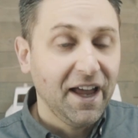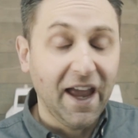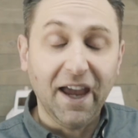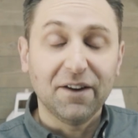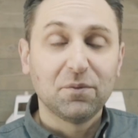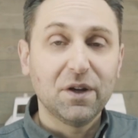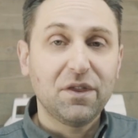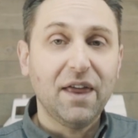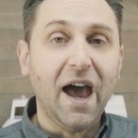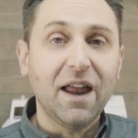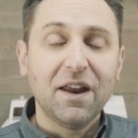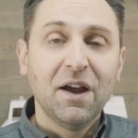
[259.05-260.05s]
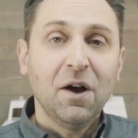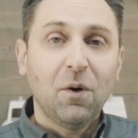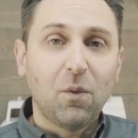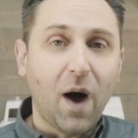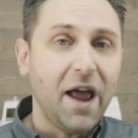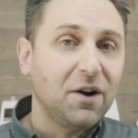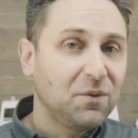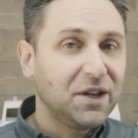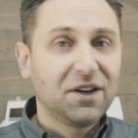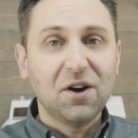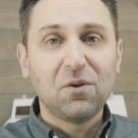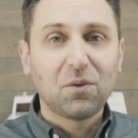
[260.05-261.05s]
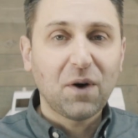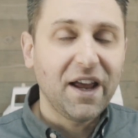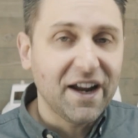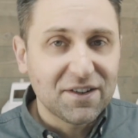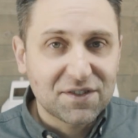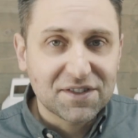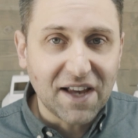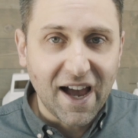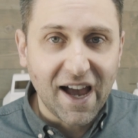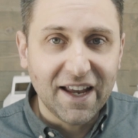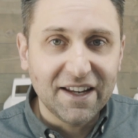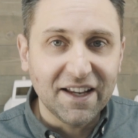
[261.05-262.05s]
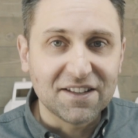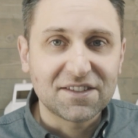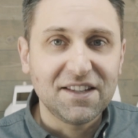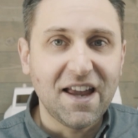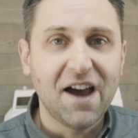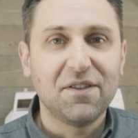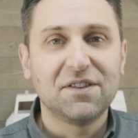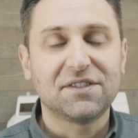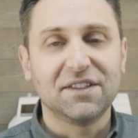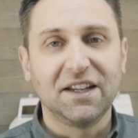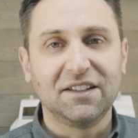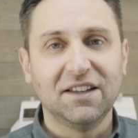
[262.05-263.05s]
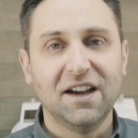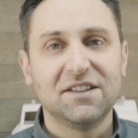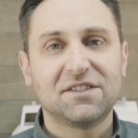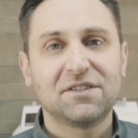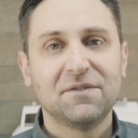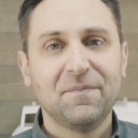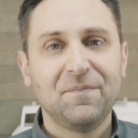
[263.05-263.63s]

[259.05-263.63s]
And with that, why don't we go right outside and see how this thing does.